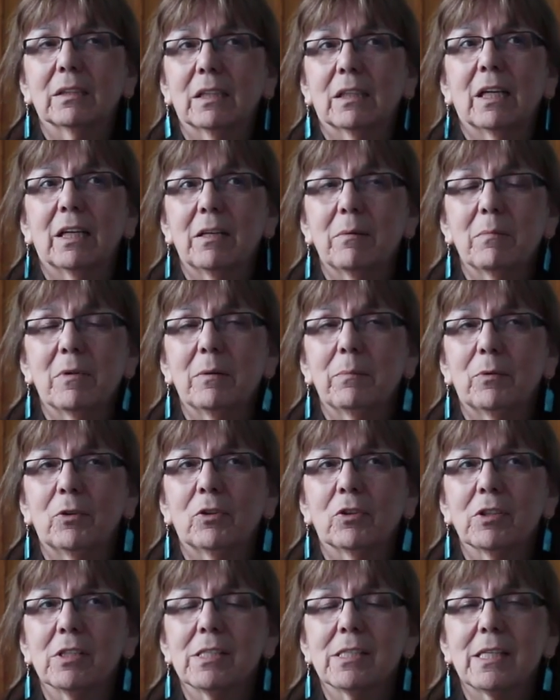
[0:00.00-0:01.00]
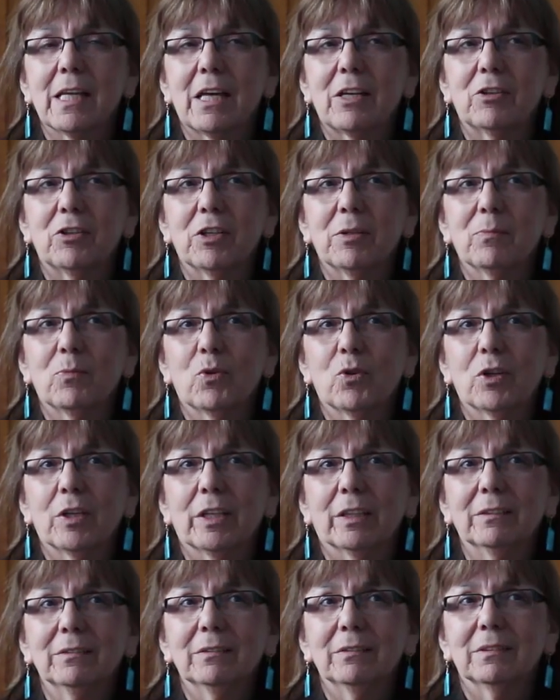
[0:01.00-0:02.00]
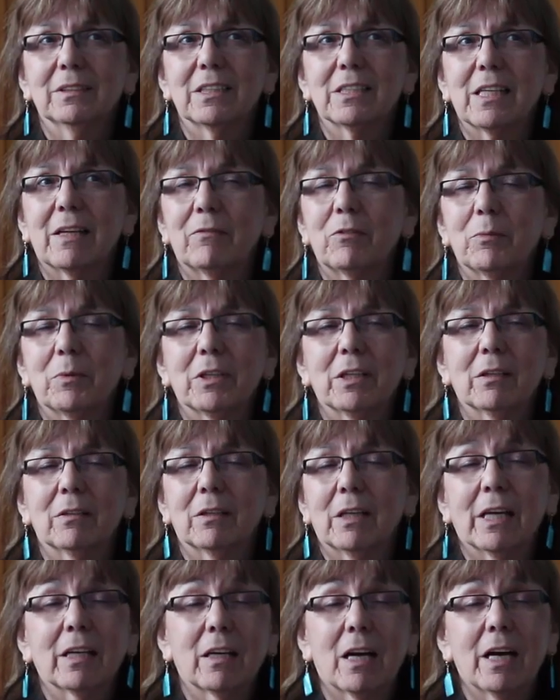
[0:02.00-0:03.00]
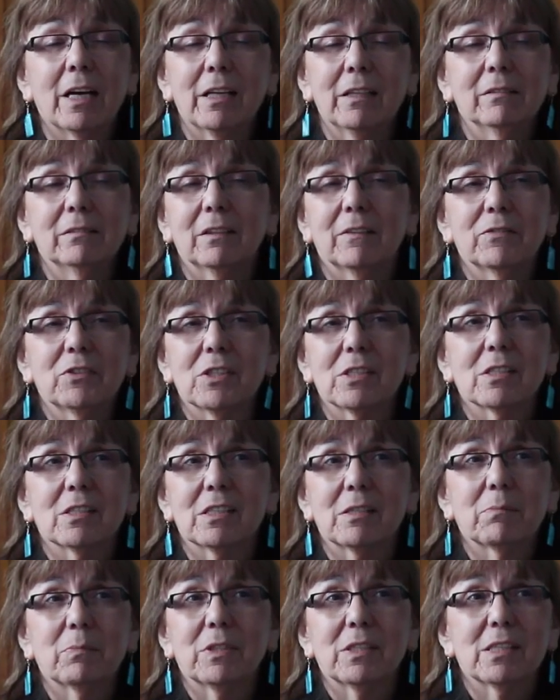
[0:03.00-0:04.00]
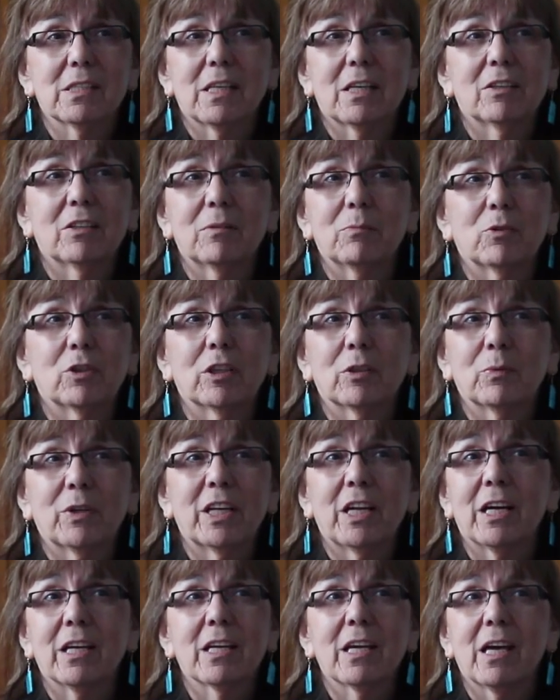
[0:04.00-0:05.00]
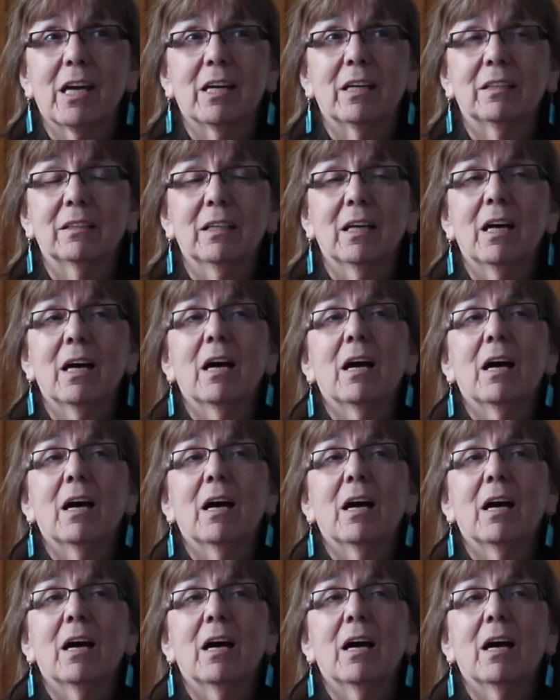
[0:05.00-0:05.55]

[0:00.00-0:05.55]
got them up early Saturday morning, because everybody, like I love to sleep in Saturday morning when I can.